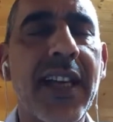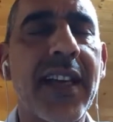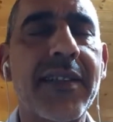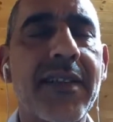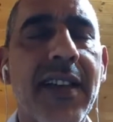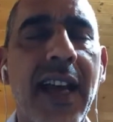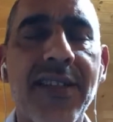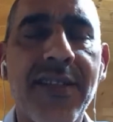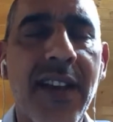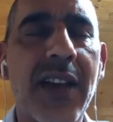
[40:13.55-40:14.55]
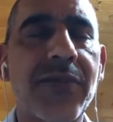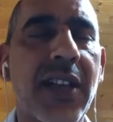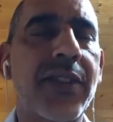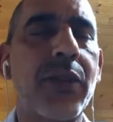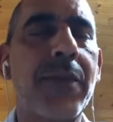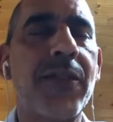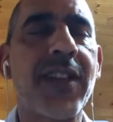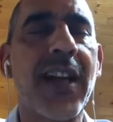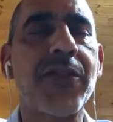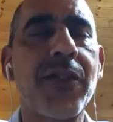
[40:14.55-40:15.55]
and as I've tried to
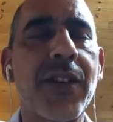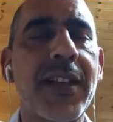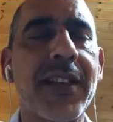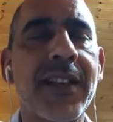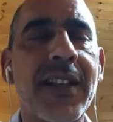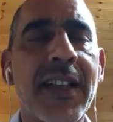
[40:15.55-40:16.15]
emphasize earlier,